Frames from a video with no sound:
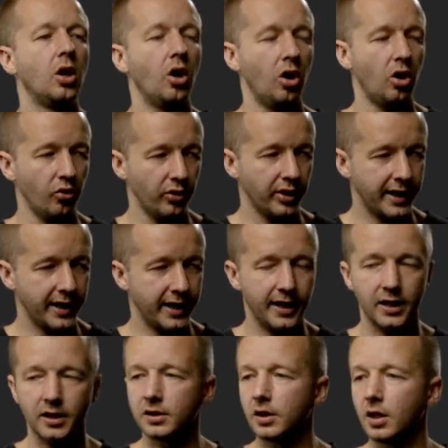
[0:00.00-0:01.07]

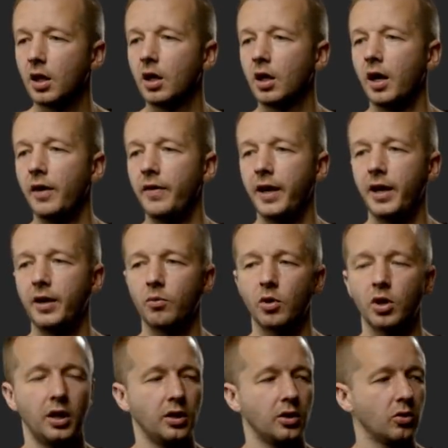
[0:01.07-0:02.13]
Alrighty. And then we're
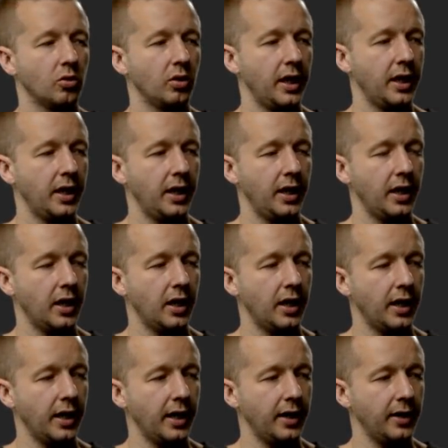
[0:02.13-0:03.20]
going to create a
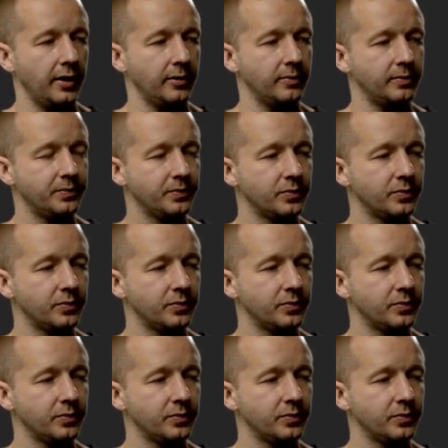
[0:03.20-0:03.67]
uh,